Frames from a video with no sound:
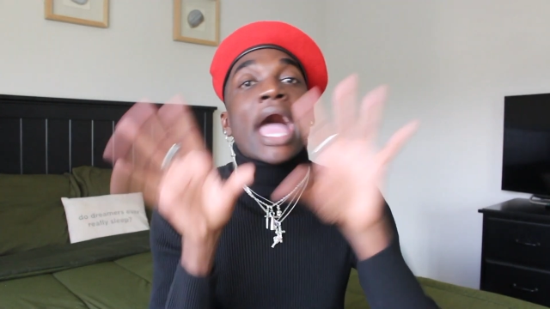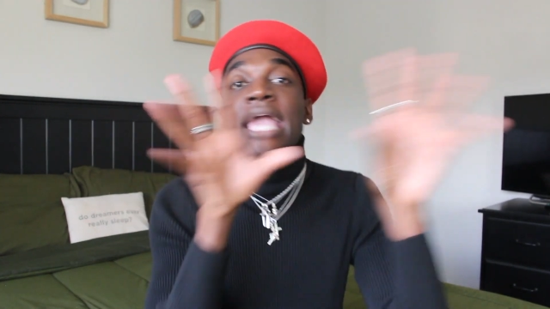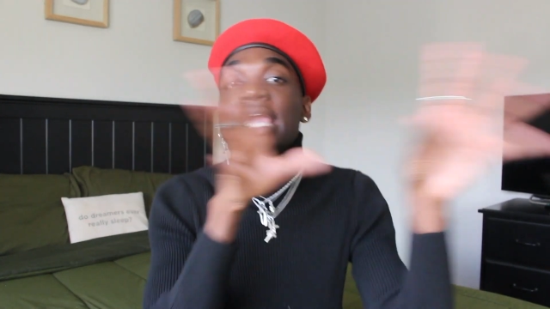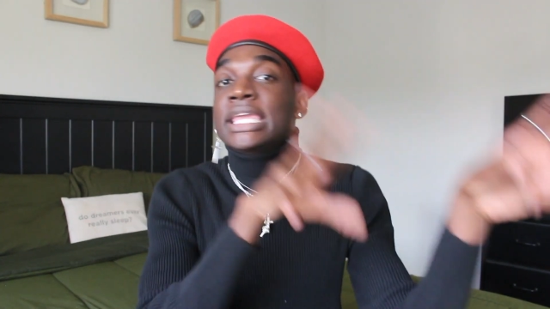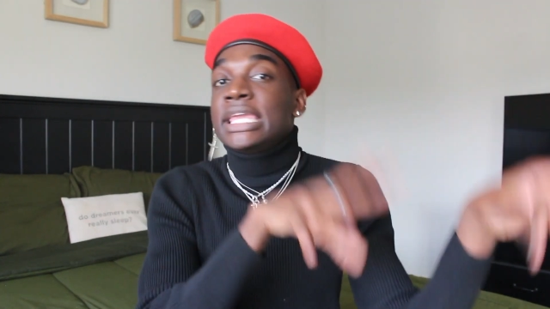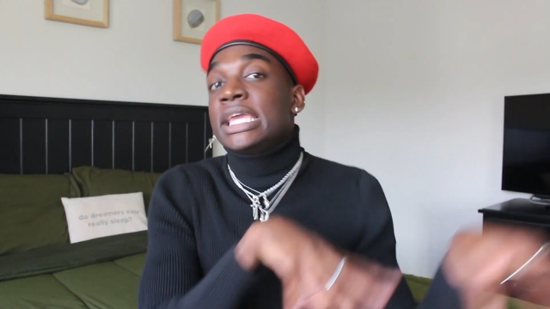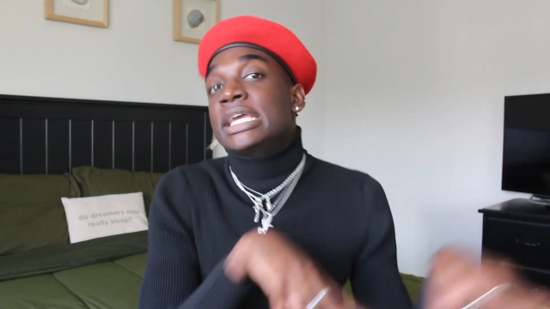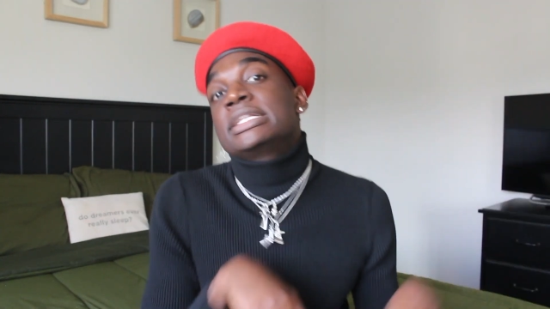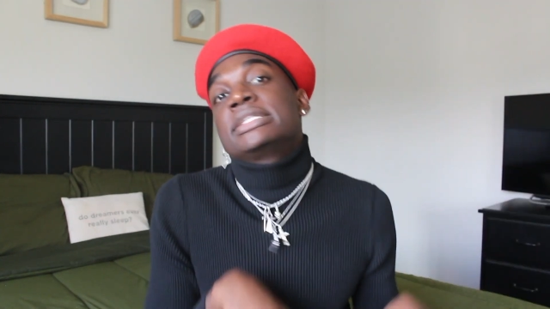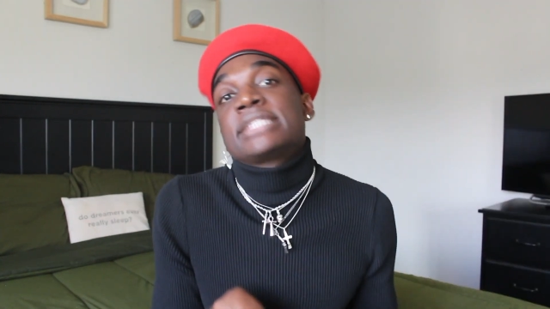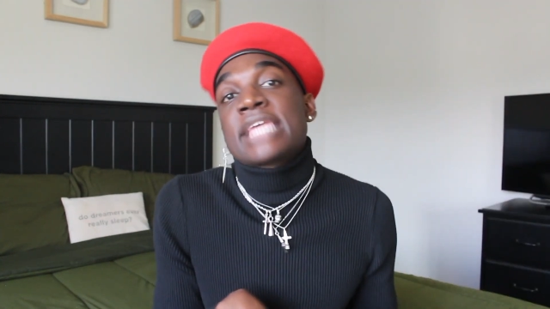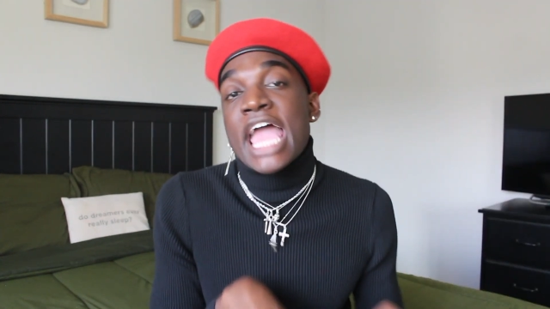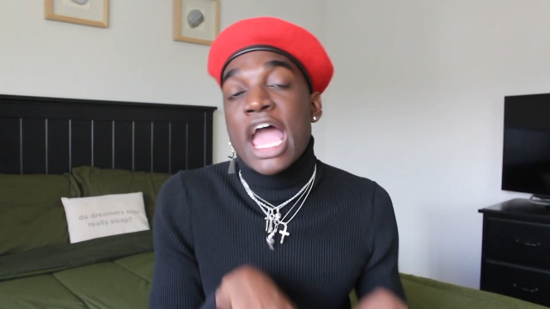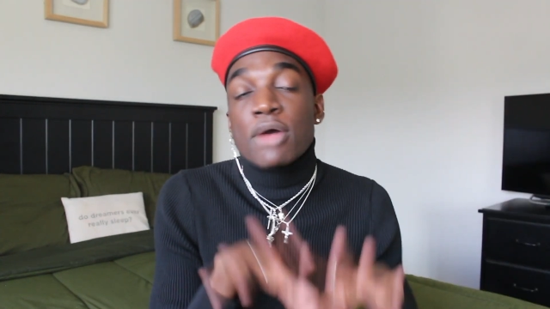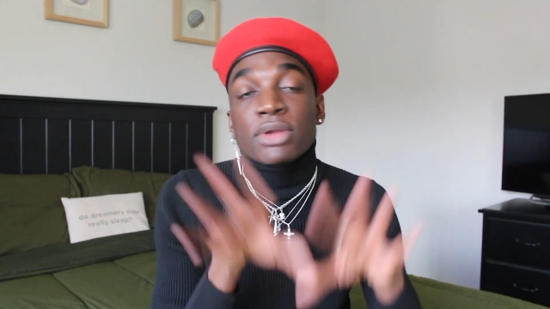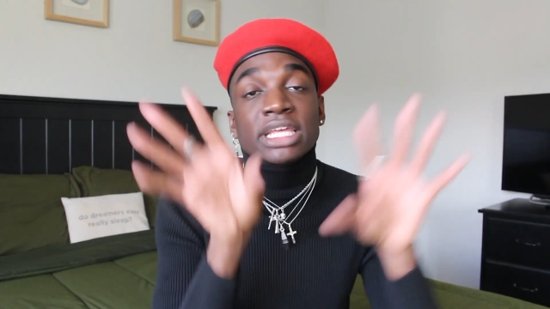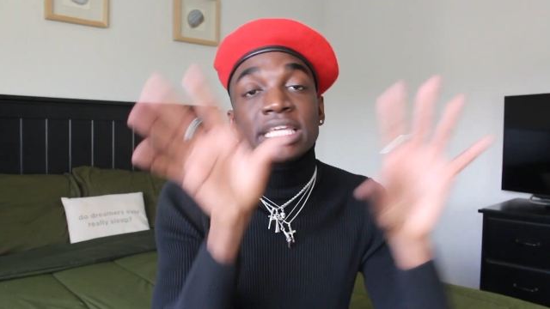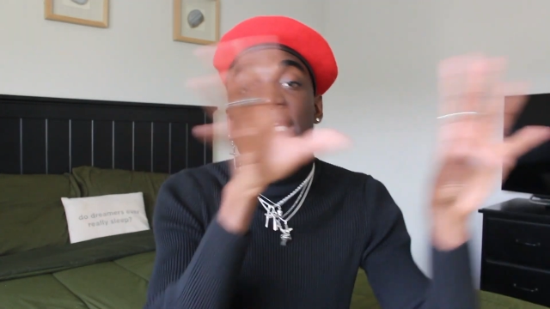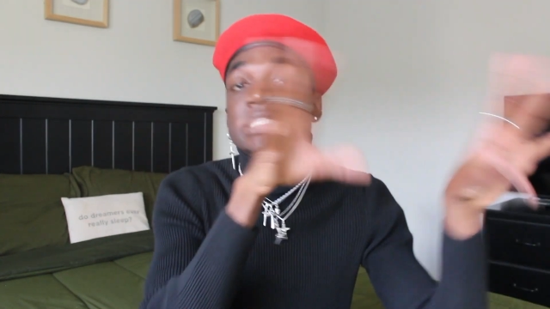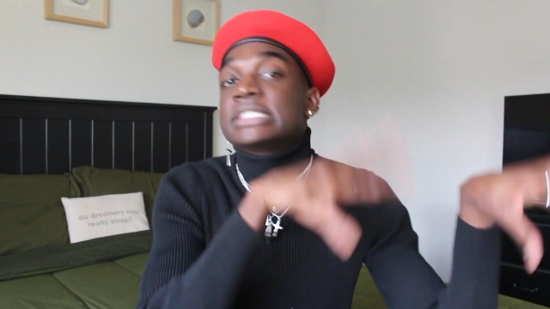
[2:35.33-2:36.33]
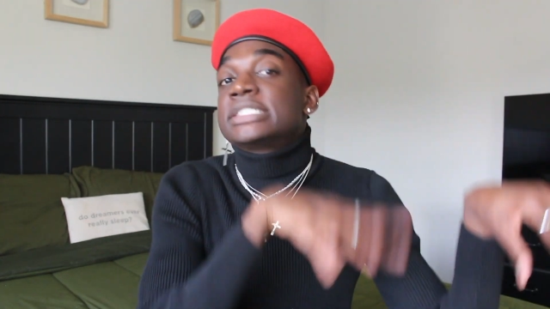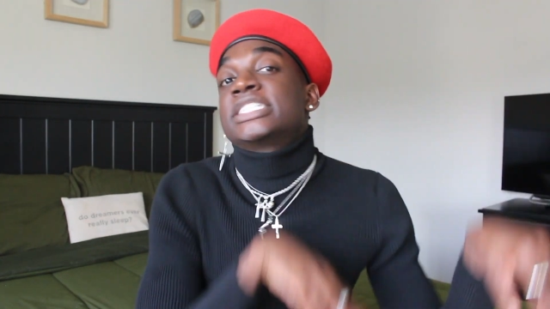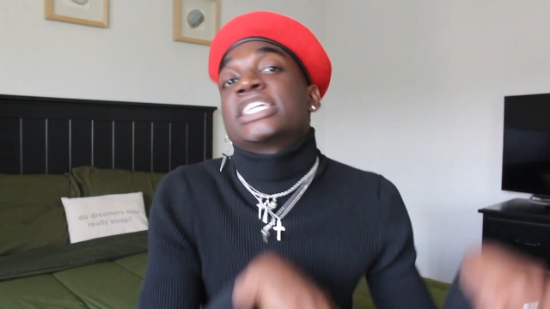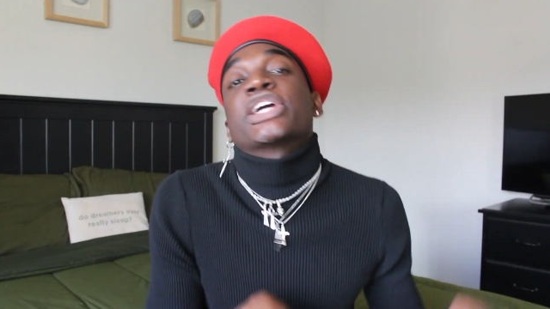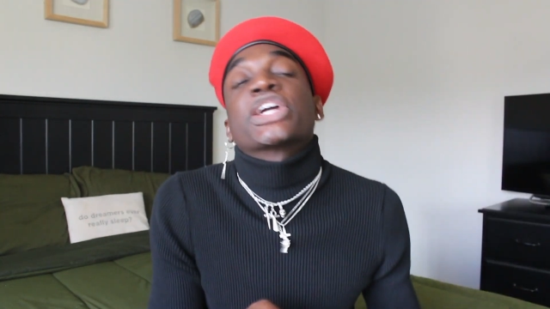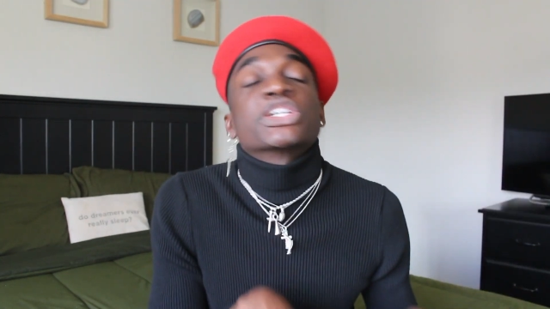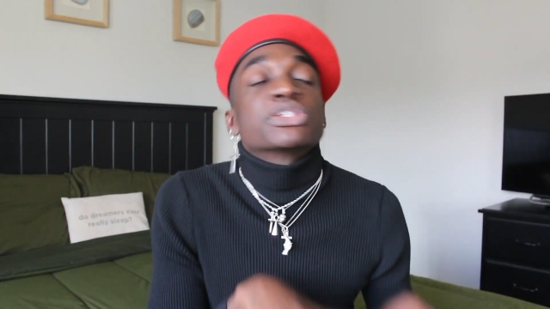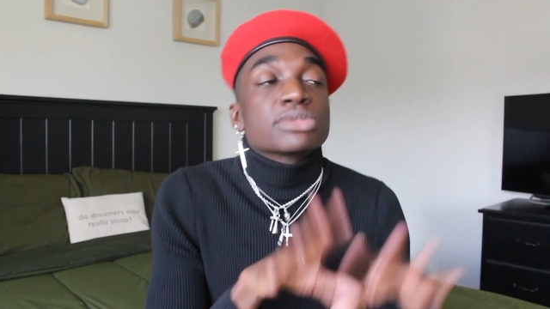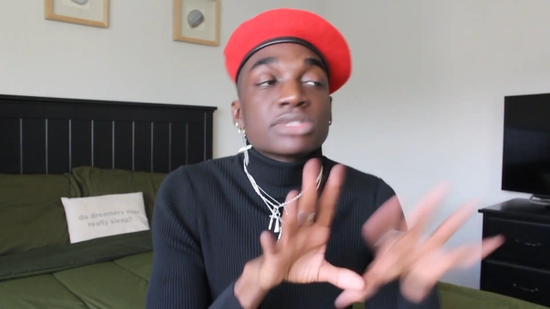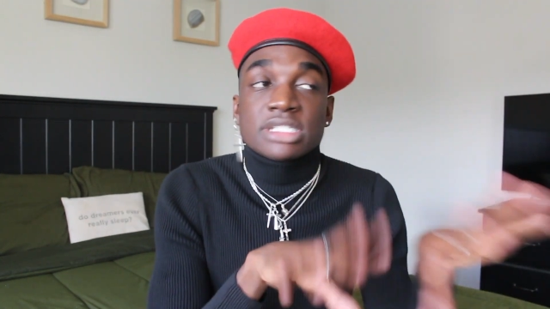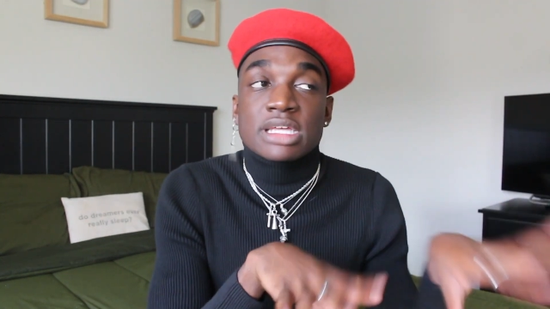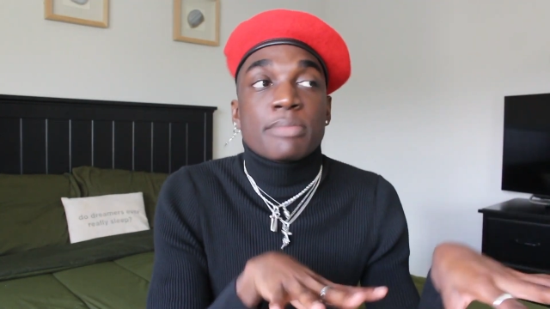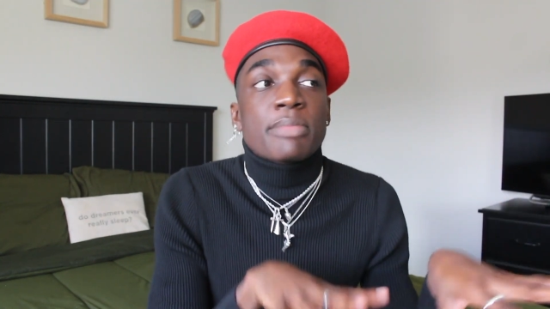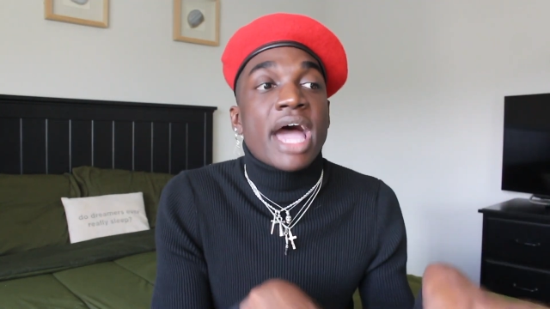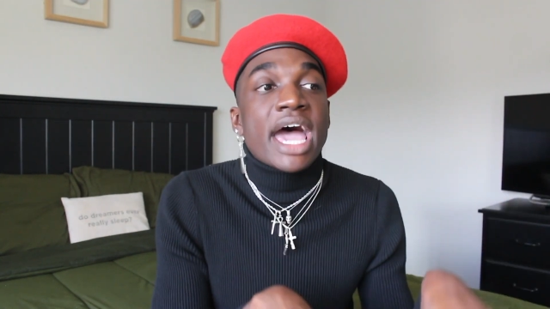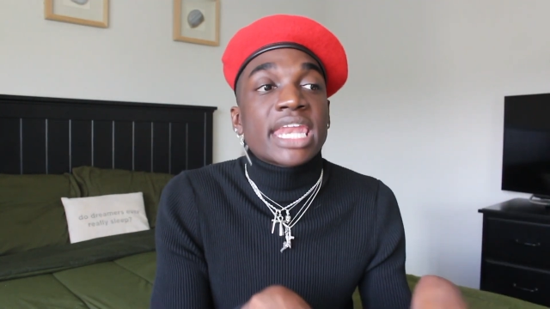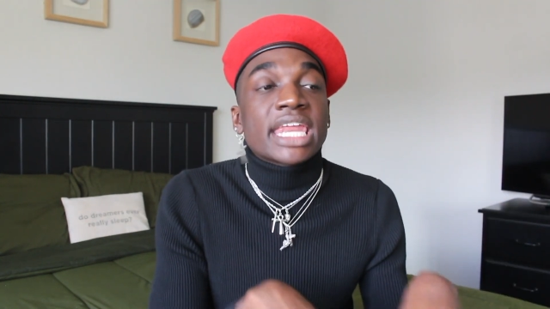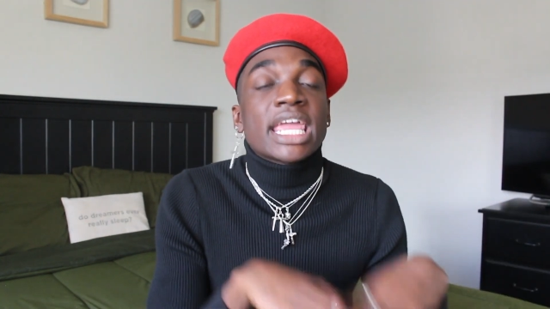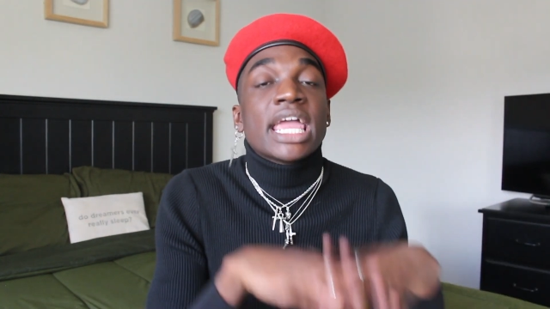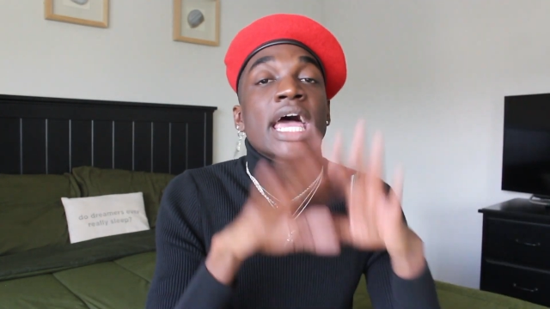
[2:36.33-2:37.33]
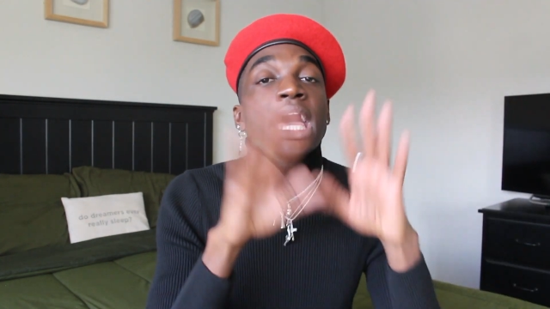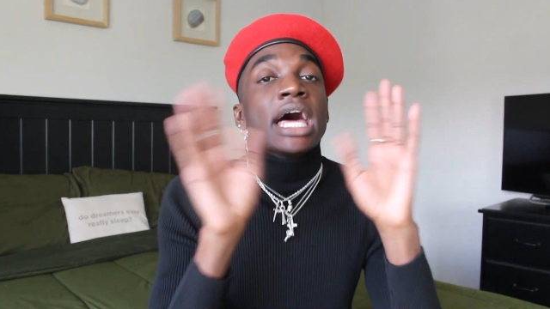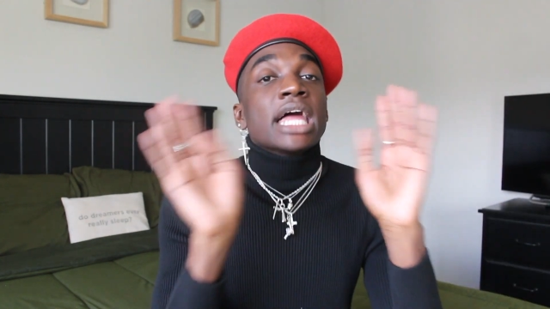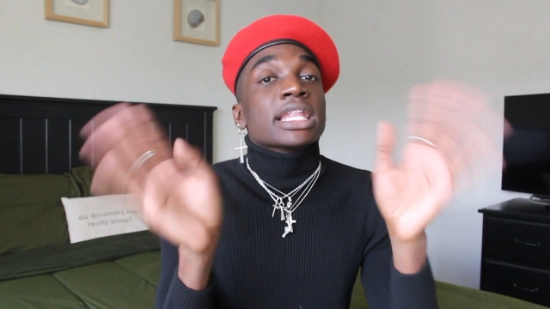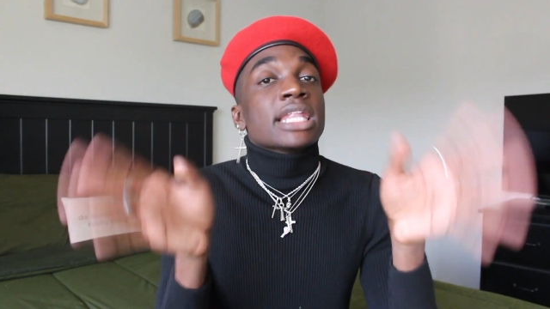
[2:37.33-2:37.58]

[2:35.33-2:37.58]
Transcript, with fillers: I get down and get serious with somebody.